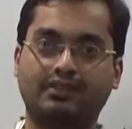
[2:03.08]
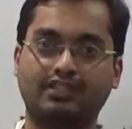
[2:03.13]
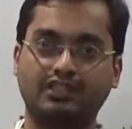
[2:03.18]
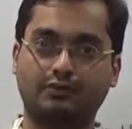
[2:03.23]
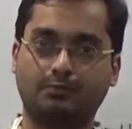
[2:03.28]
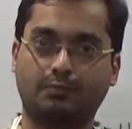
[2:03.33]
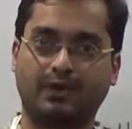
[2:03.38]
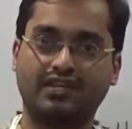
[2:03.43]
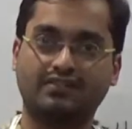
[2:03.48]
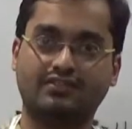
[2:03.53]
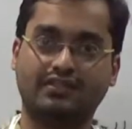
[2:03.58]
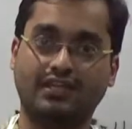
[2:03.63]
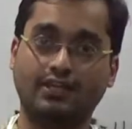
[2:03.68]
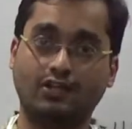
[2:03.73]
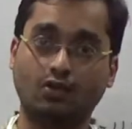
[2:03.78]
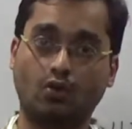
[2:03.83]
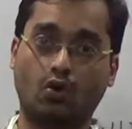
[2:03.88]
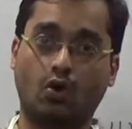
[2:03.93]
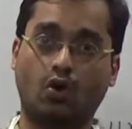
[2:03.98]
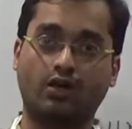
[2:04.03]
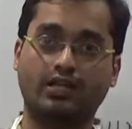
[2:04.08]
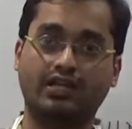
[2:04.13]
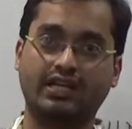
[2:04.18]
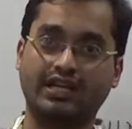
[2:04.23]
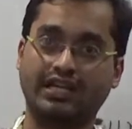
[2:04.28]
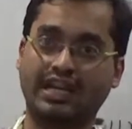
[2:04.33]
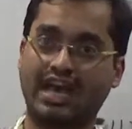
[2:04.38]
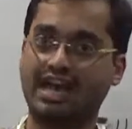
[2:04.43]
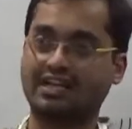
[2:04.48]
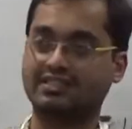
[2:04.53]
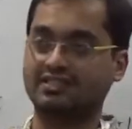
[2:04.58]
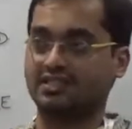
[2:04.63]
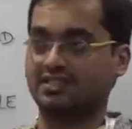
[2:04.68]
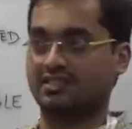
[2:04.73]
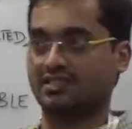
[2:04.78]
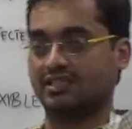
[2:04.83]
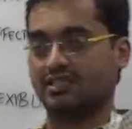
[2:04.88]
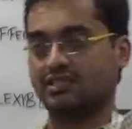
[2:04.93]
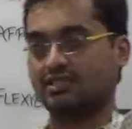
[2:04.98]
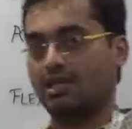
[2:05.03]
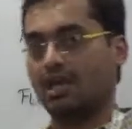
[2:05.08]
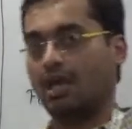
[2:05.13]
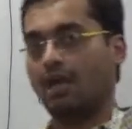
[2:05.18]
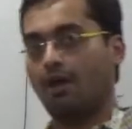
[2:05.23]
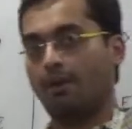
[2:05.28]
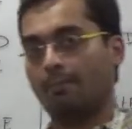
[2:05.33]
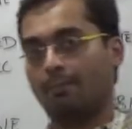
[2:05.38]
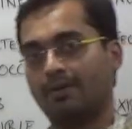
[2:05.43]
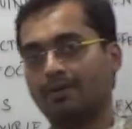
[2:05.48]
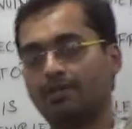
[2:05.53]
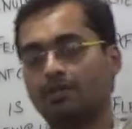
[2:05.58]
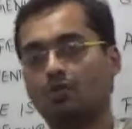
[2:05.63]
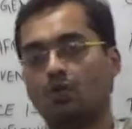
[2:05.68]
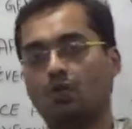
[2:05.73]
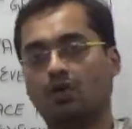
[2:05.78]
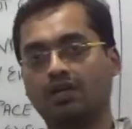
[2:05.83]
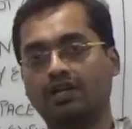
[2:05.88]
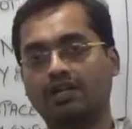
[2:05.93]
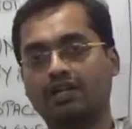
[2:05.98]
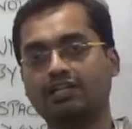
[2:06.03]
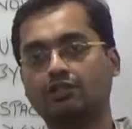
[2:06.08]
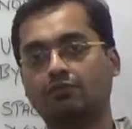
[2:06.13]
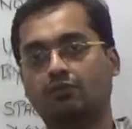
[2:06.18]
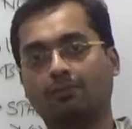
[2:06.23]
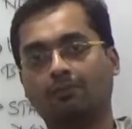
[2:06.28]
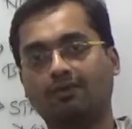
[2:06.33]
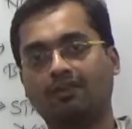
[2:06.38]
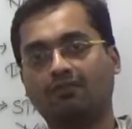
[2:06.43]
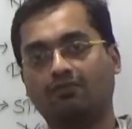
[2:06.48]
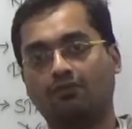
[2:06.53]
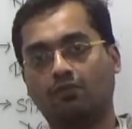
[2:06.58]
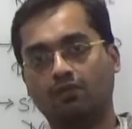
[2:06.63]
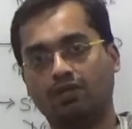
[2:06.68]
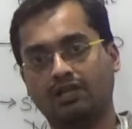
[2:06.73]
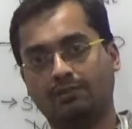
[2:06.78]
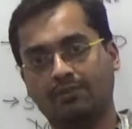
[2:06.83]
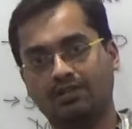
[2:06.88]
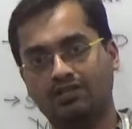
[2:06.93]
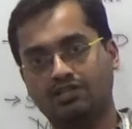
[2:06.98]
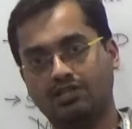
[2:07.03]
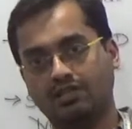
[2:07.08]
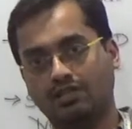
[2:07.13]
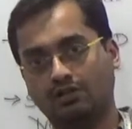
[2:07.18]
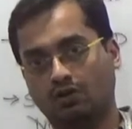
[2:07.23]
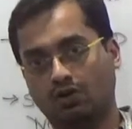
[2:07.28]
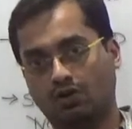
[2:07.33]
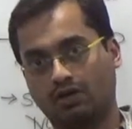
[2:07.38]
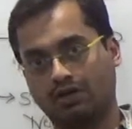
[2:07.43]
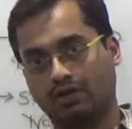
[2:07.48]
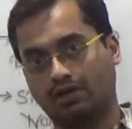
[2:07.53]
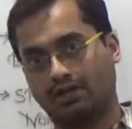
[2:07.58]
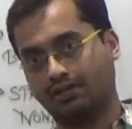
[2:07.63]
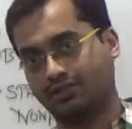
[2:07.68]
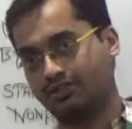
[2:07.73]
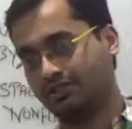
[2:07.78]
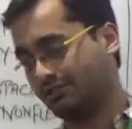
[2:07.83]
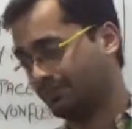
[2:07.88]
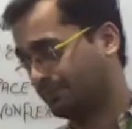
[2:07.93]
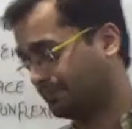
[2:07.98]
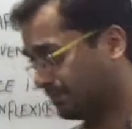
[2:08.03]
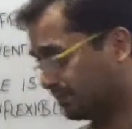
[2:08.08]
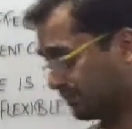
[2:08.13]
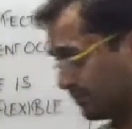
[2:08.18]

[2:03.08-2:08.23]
the space into coordinate axes, but the coordinates will be the four-dimensional coordinates.